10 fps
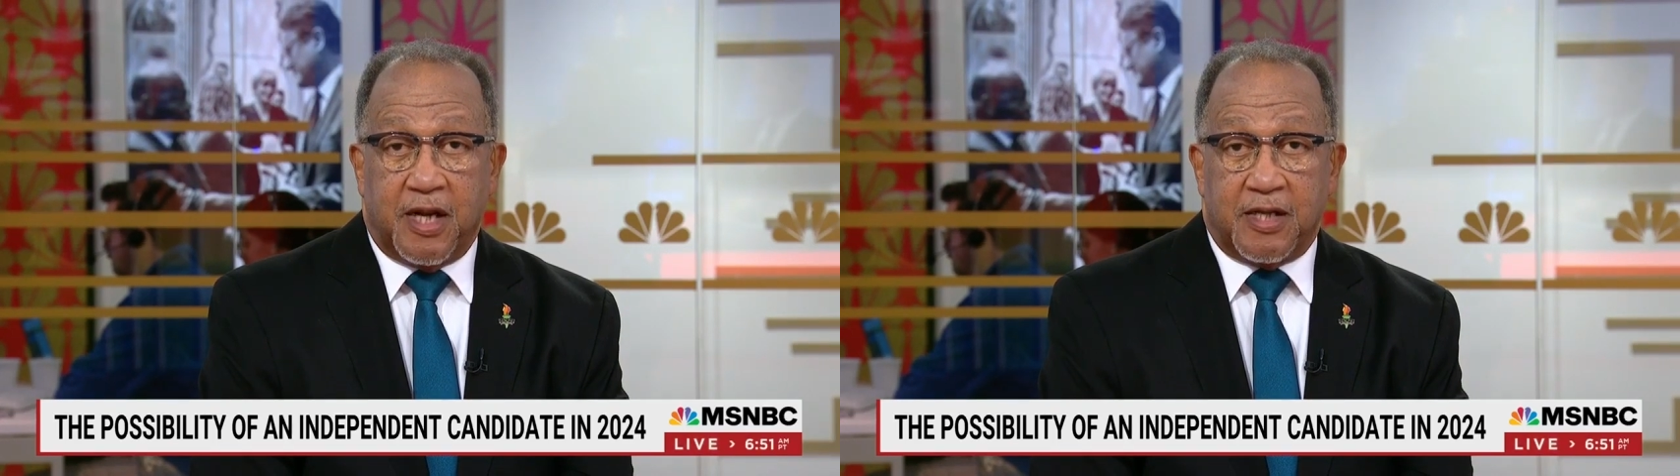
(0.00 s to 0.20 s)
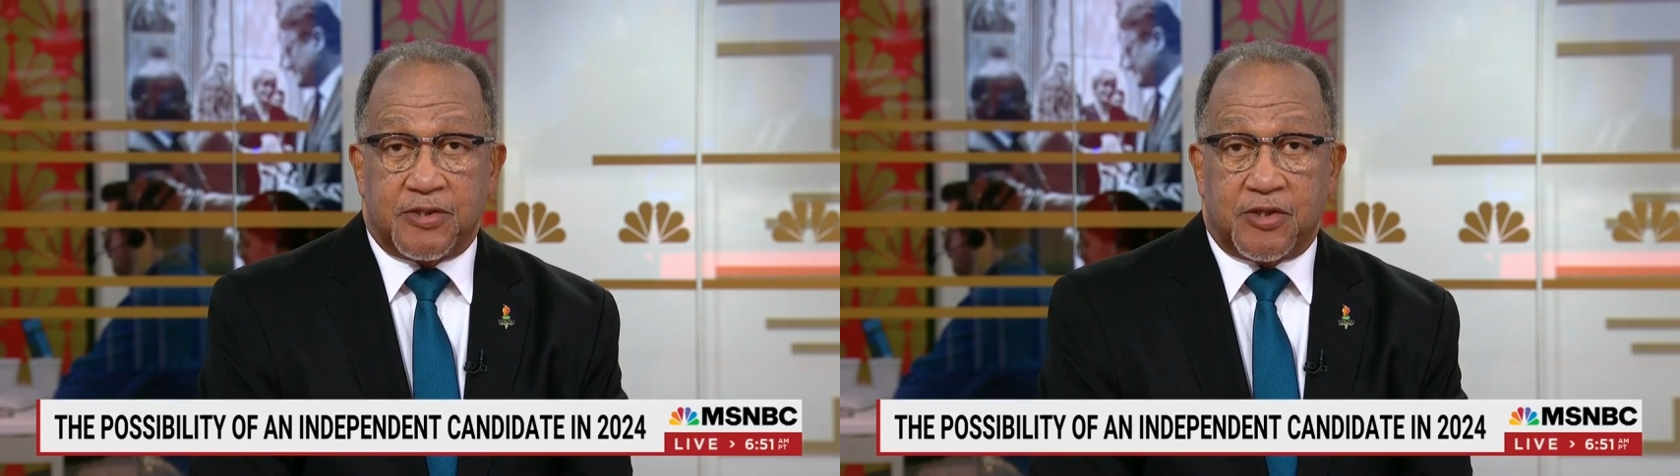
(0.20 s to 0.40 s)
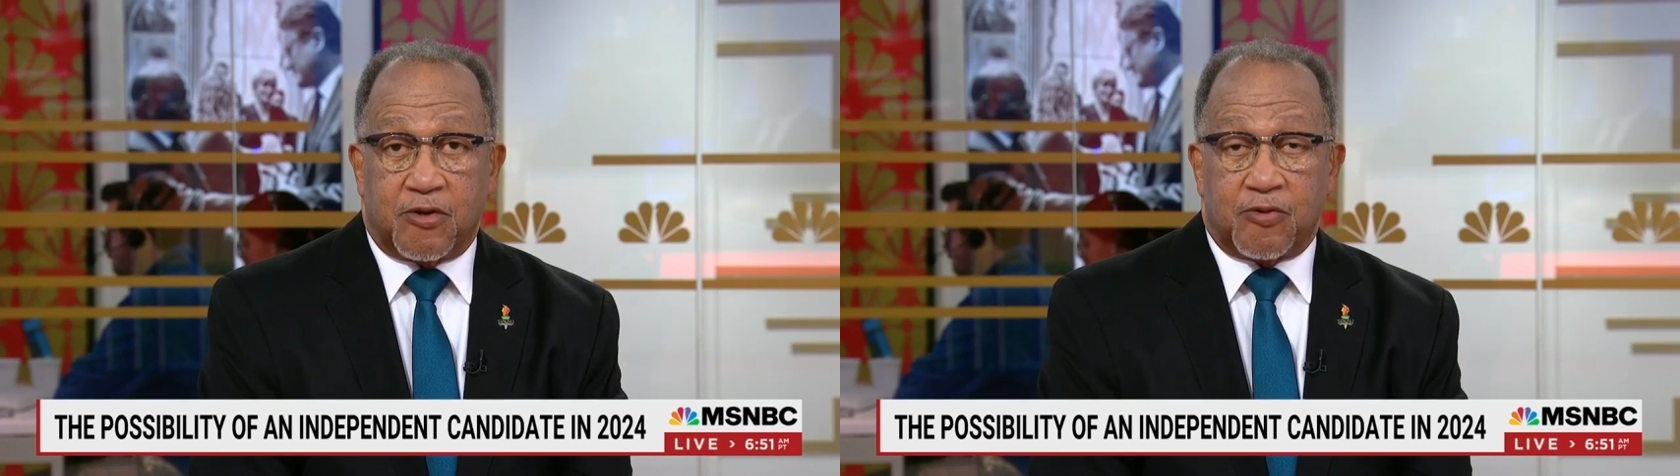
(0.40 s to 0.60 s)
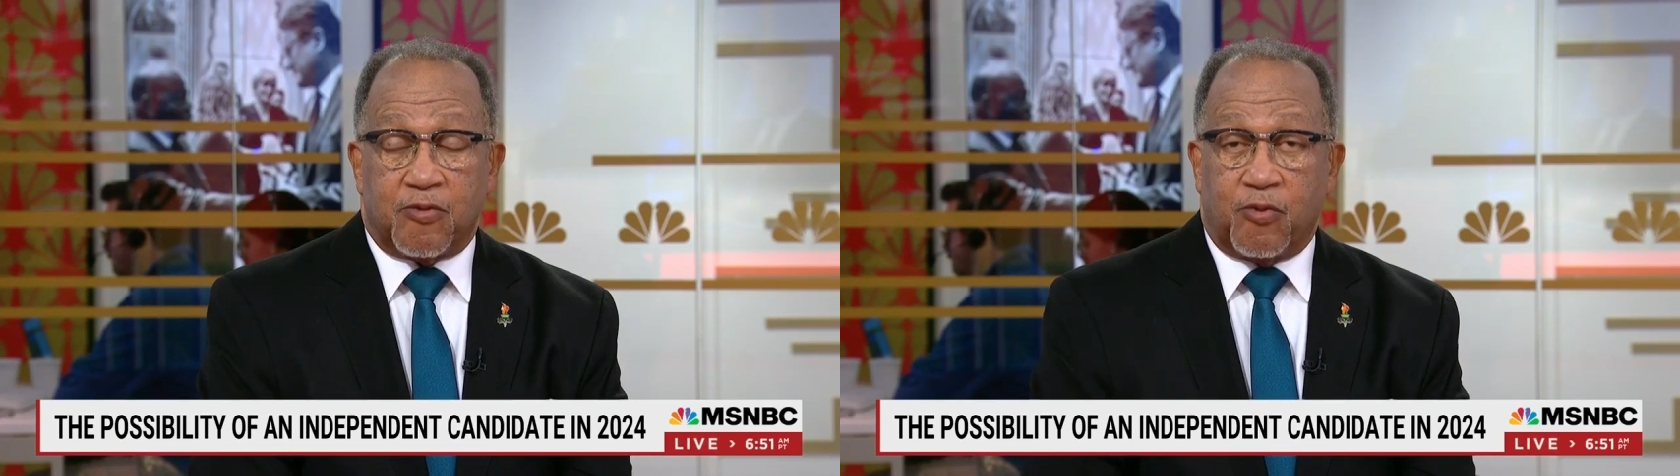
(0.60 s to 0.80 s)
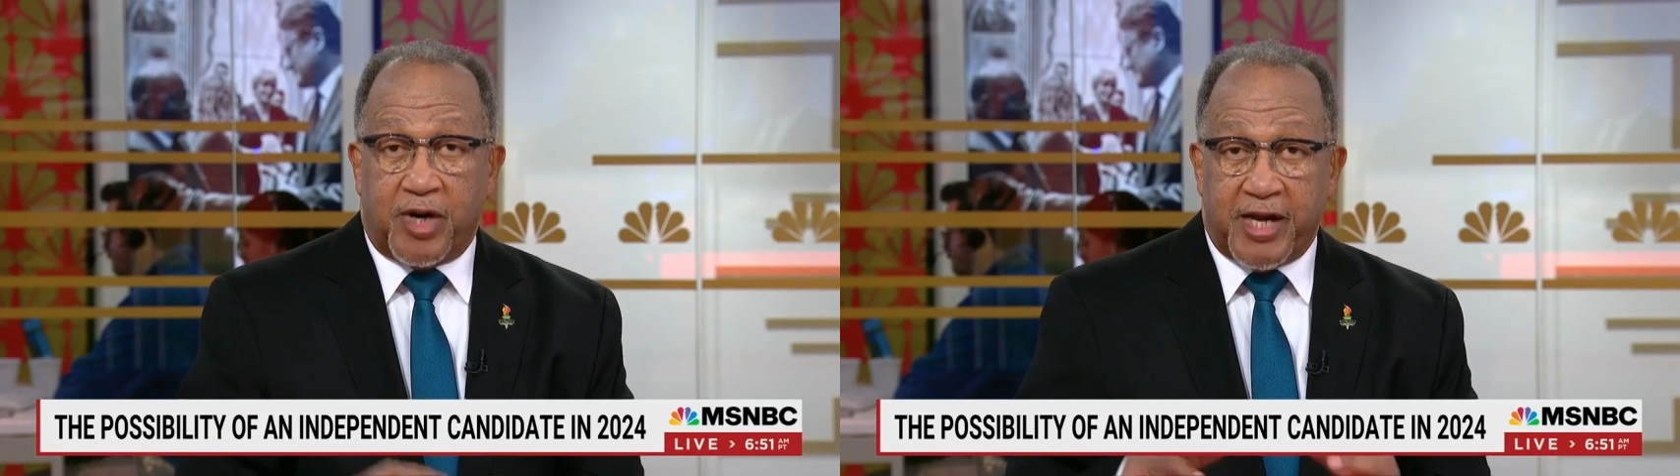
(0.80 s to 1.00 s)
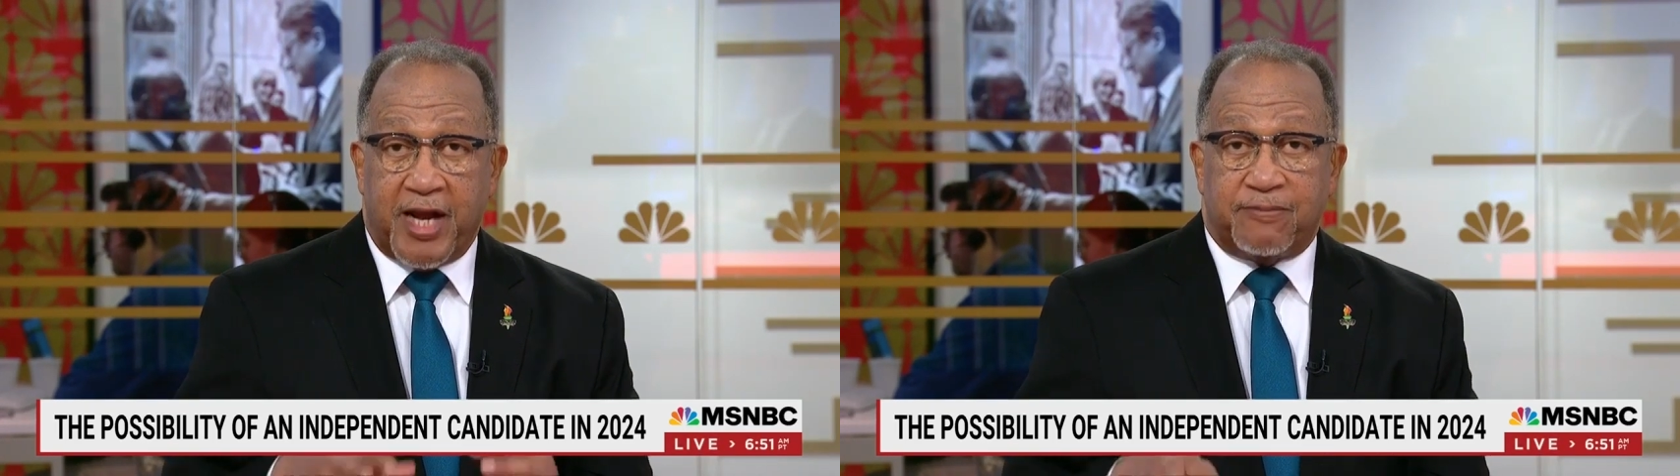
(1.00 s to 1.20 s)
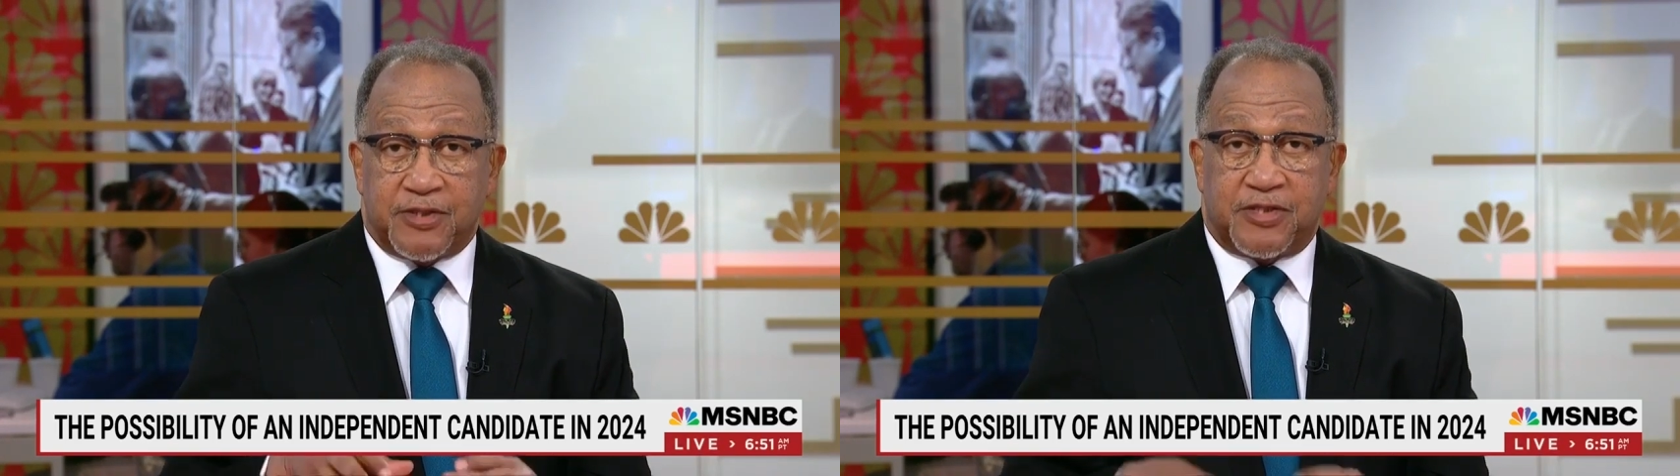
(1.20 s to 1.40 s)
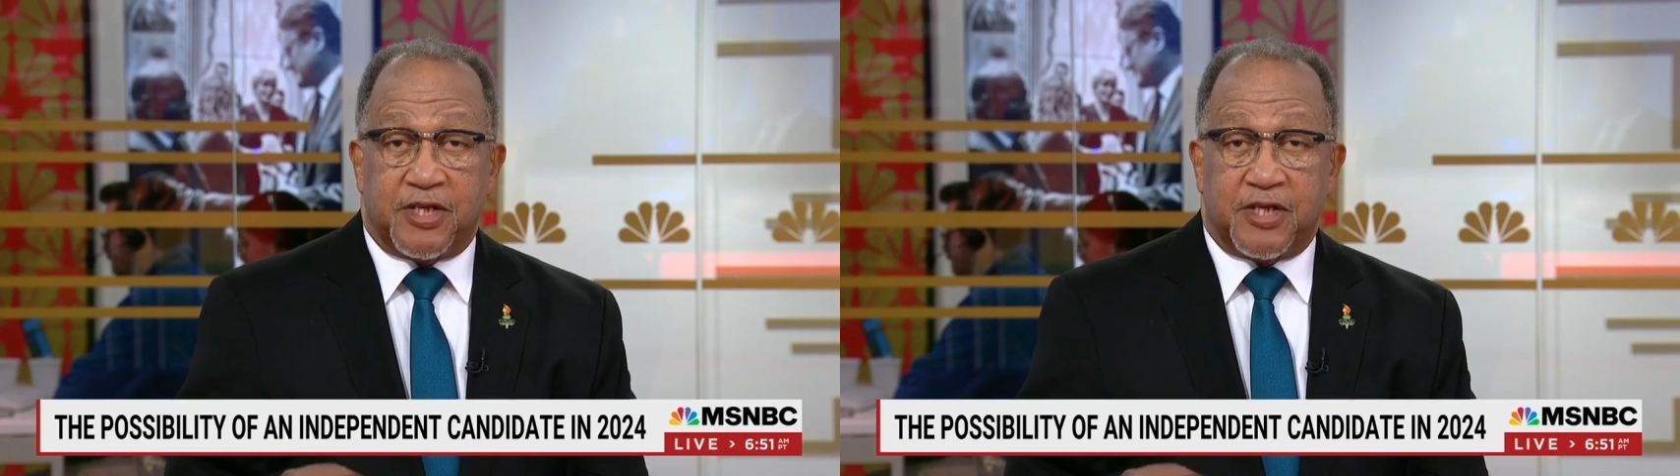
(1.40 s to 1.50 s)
And so what happens